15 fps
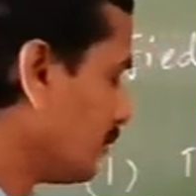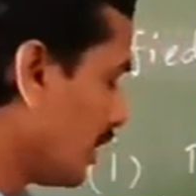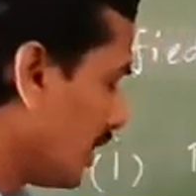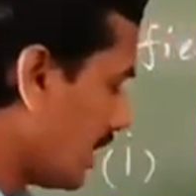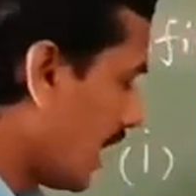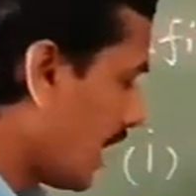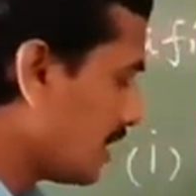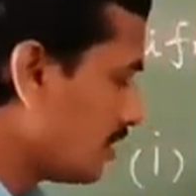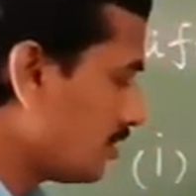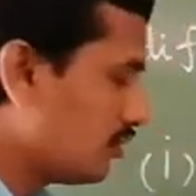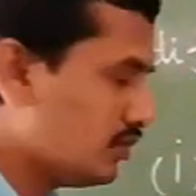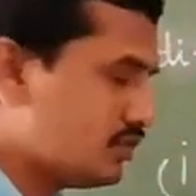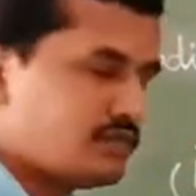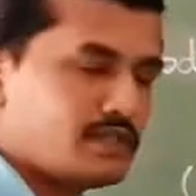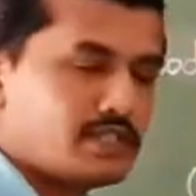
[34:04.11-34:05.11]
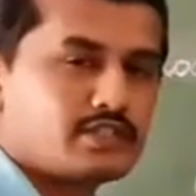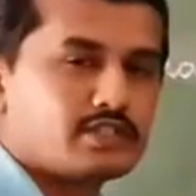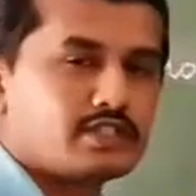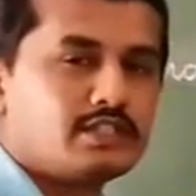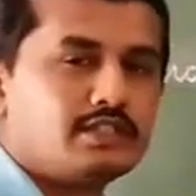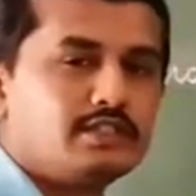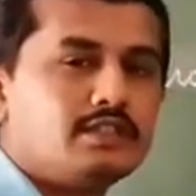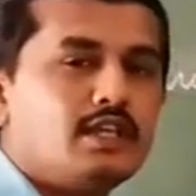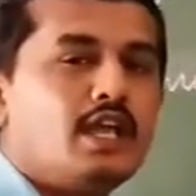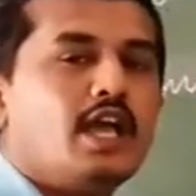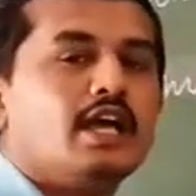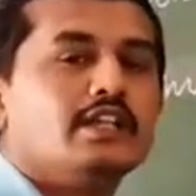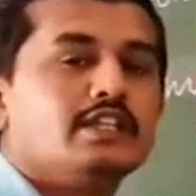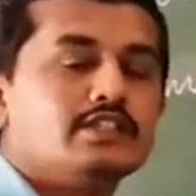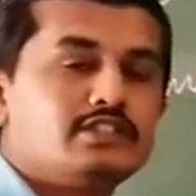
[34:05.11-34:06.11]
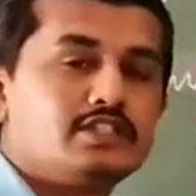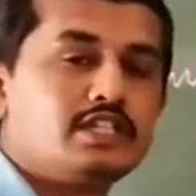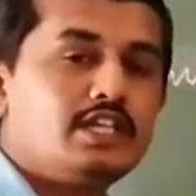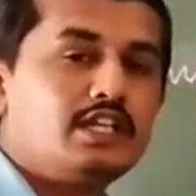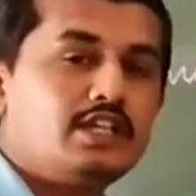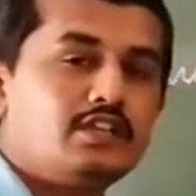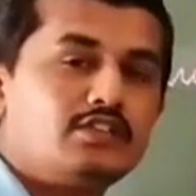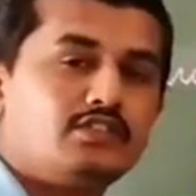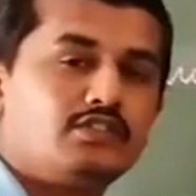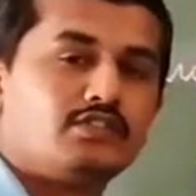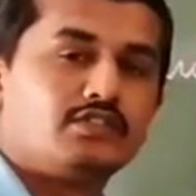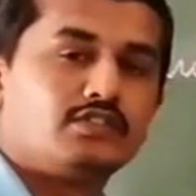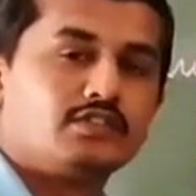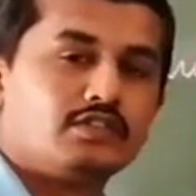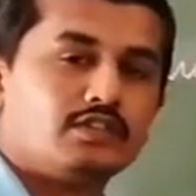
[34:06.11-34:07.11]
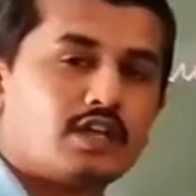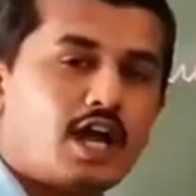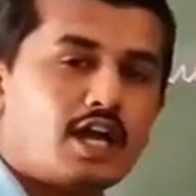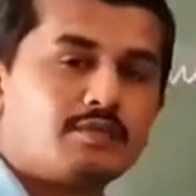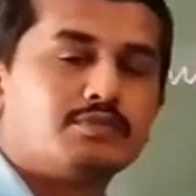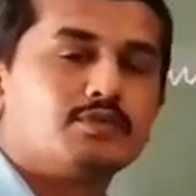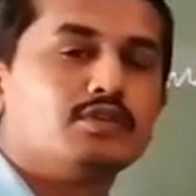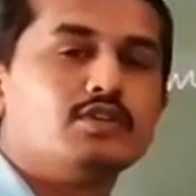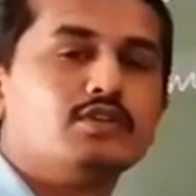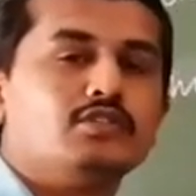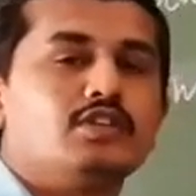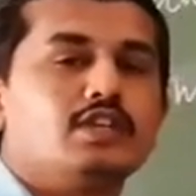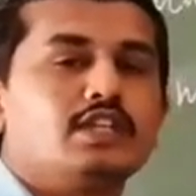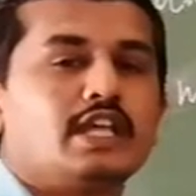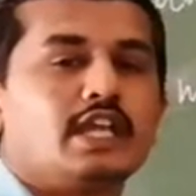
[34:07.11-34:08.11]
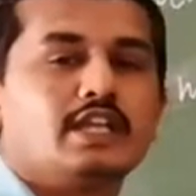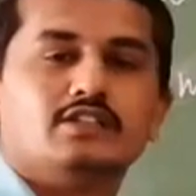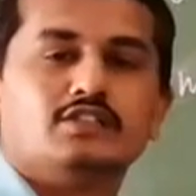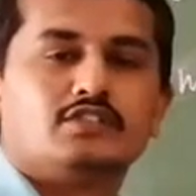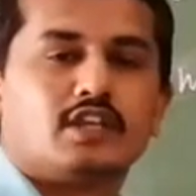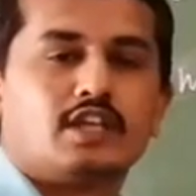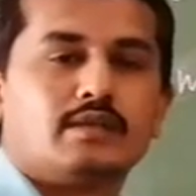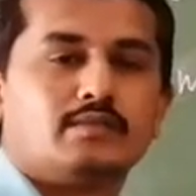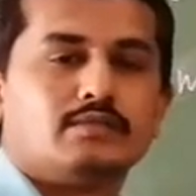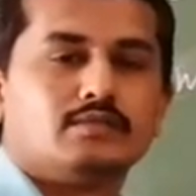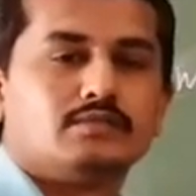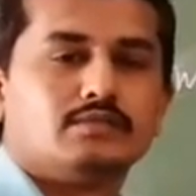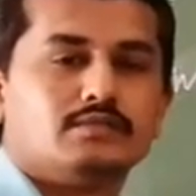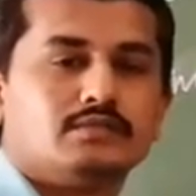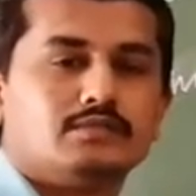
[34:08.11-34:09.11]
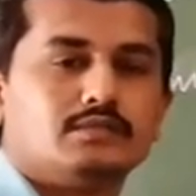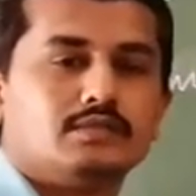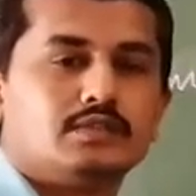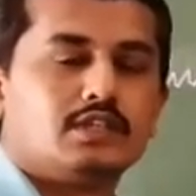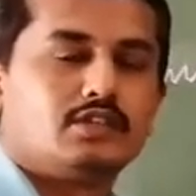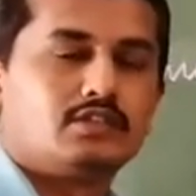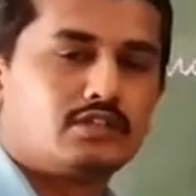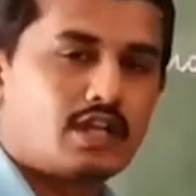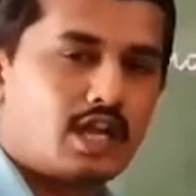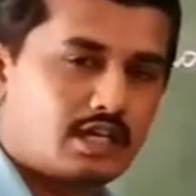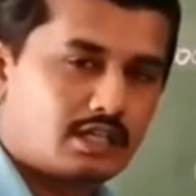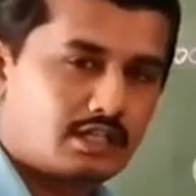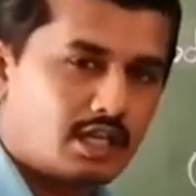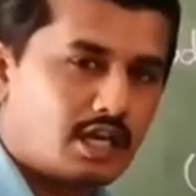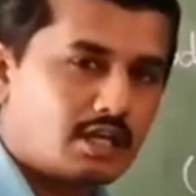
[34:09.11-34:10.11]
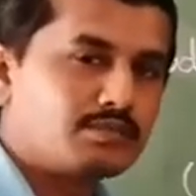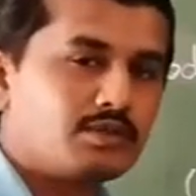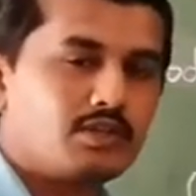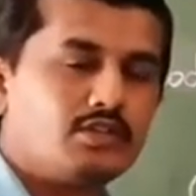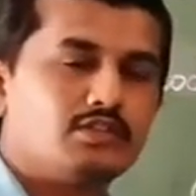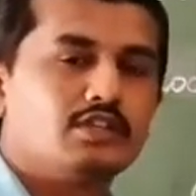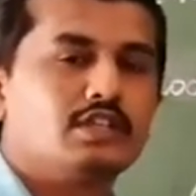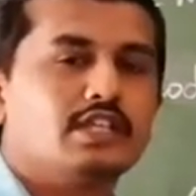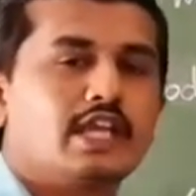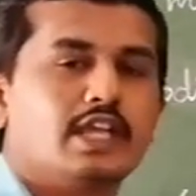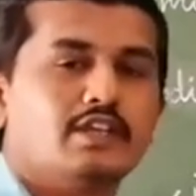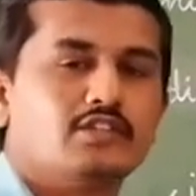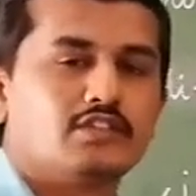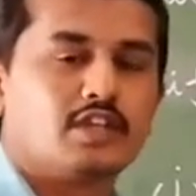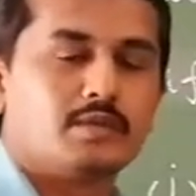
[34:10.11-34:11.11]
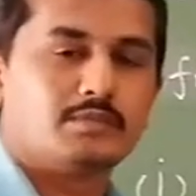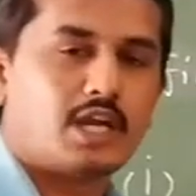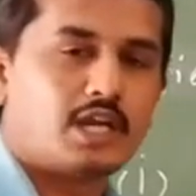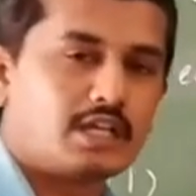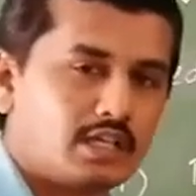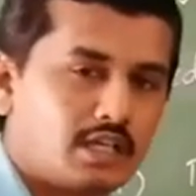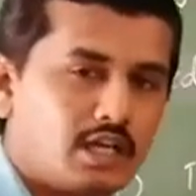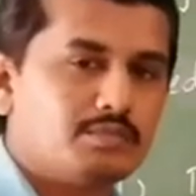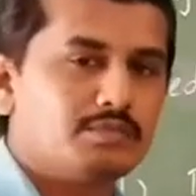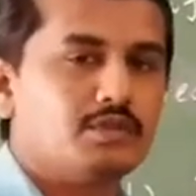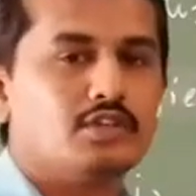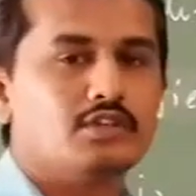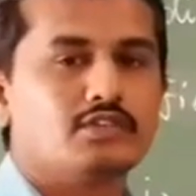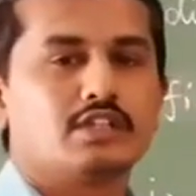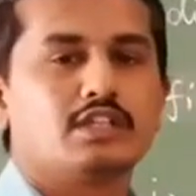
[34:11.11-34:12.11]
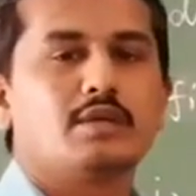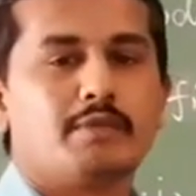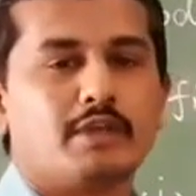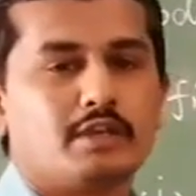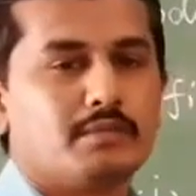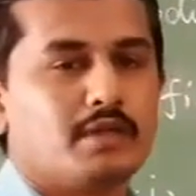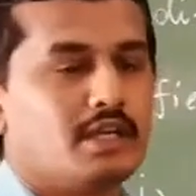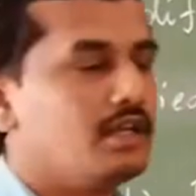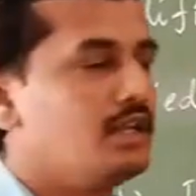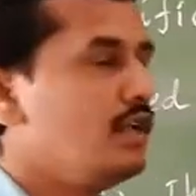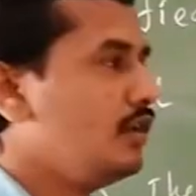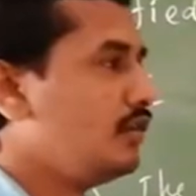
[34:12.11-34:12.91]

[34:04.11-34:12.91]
In another situation, the gene is not producing the enzyme, it is not at all producing the enzyme, not at all producing the pigment.